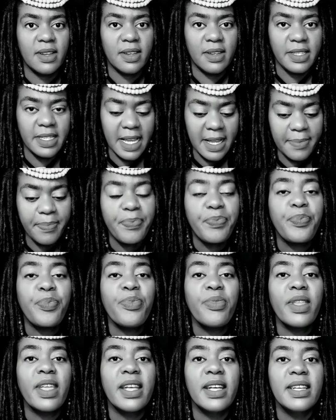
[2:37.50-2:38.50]
yeah.
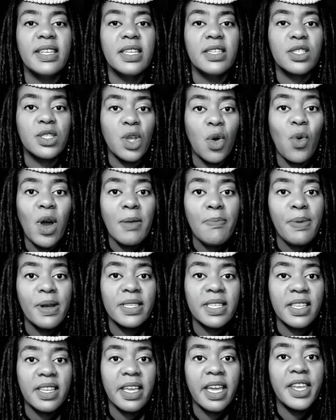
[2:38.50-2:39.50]
So one
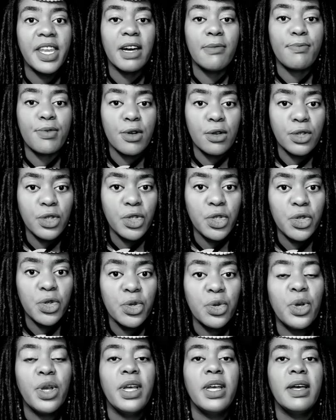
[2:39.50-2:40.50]
person can approach
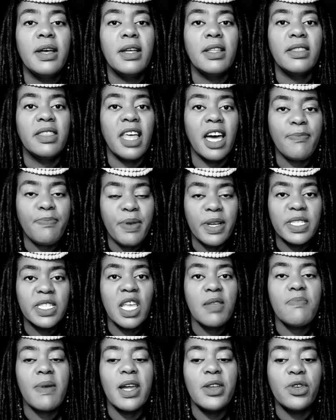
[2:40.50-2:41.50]
you. That
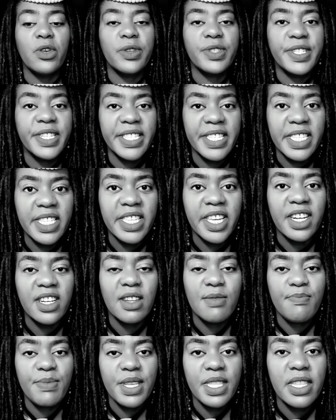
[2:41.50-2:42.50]
person might not
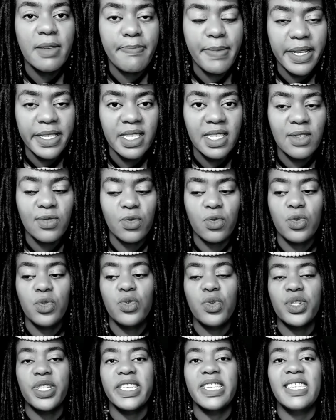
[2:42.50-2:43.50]
necessarily be the person who's
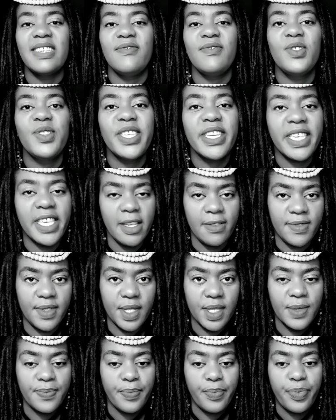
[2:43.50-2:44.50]
going to give you the
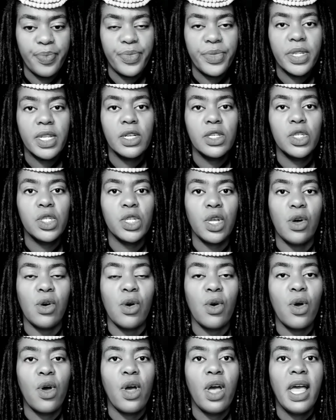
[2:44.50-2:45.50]
gifts.
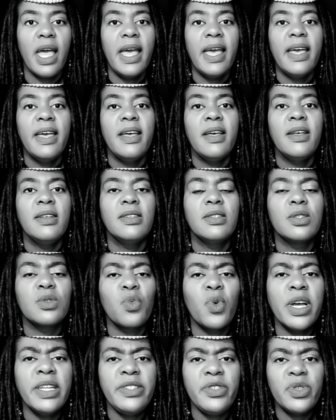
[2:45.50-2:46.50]
So
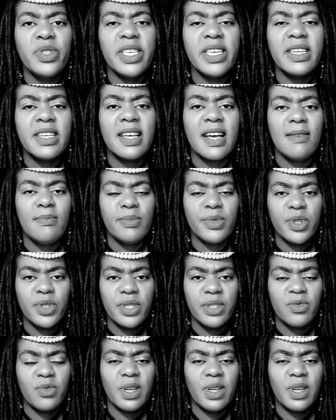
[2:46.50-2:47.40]
when do they come to,